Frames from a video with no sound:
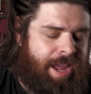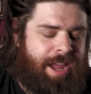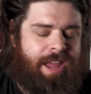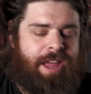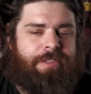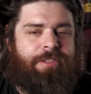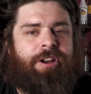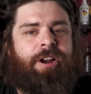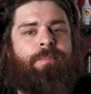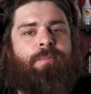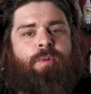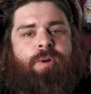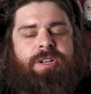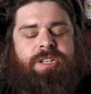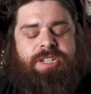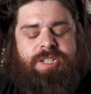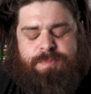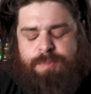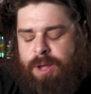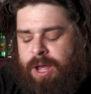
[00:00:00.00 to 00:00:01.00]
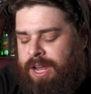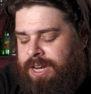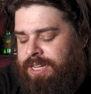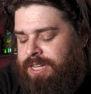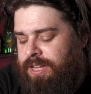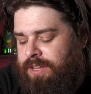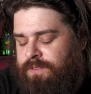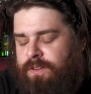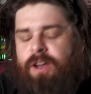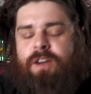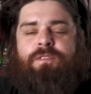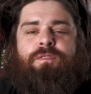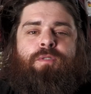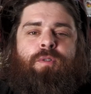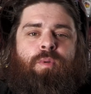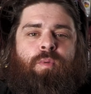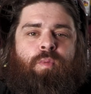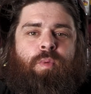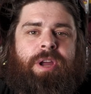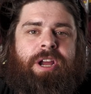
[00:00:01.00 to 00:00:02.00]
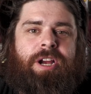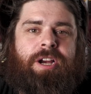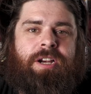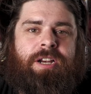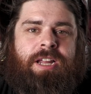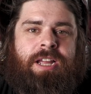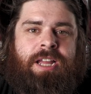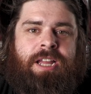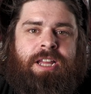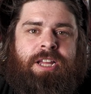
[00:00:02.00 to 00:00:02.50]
And the number 1 spot for weird